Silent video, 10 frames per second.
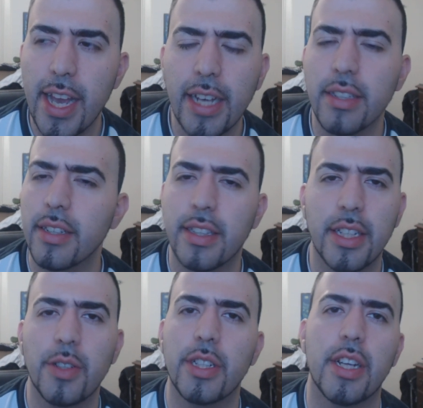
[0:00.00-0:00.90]
has
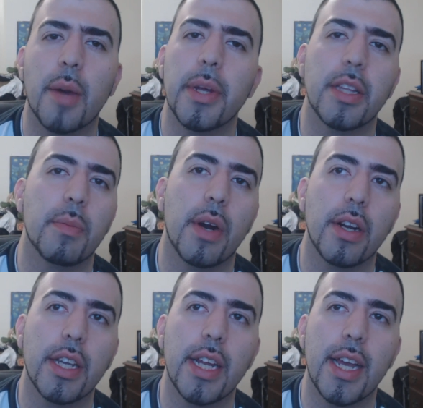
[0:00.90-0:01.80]
continued to dominate the
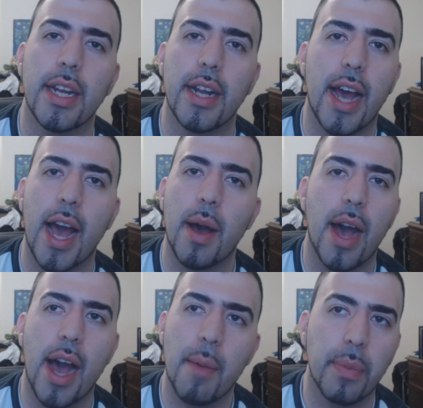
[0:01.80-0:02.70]
market, and
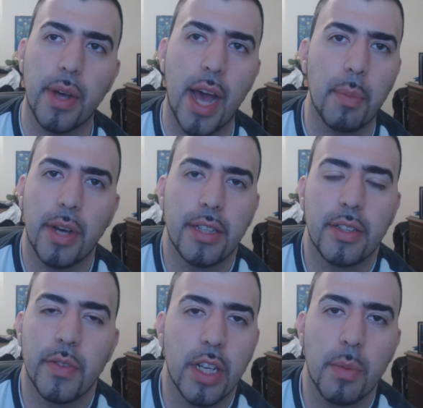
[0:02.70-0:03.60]
Apple
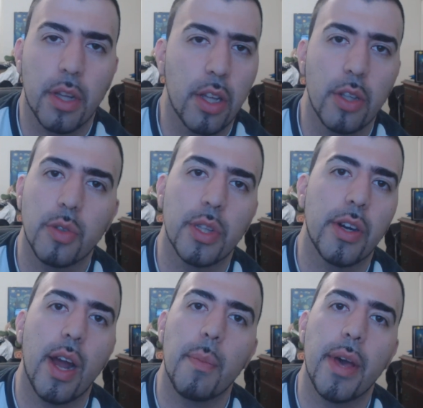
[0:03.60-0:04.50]
hasn't even come close with
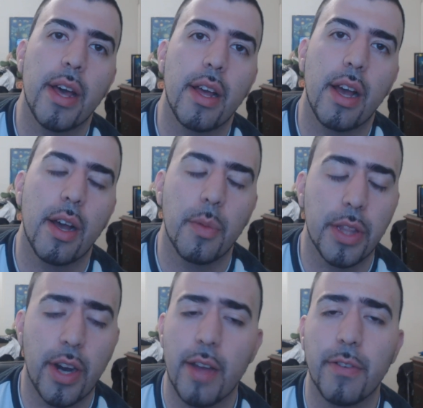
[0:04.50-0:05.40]
their
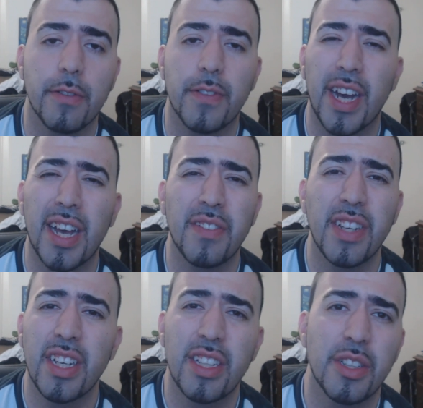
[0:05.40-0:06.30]
with their iPhone 5
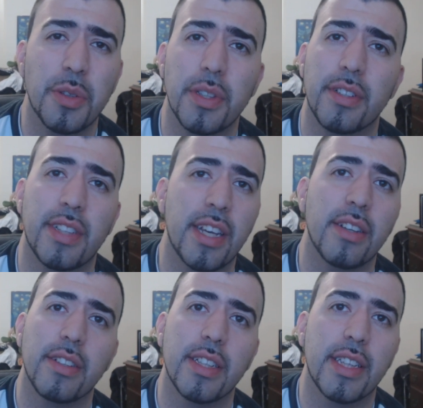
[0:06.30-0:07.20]
to the
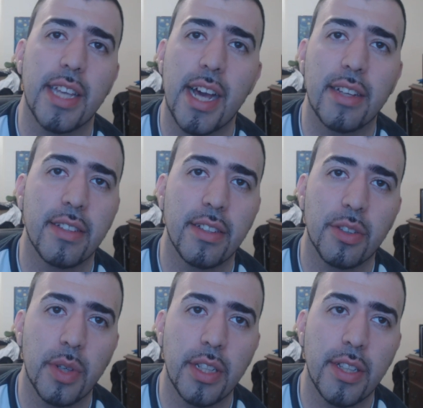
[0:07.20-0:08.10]
sales that the Galaxy
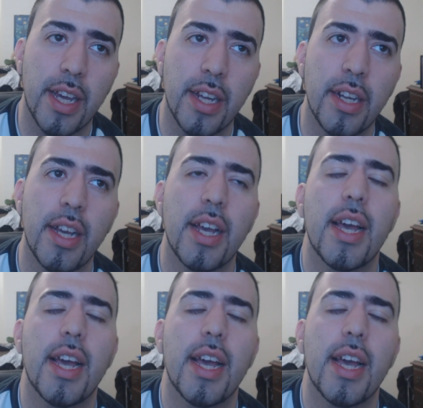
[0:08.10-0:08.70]
S3 has had,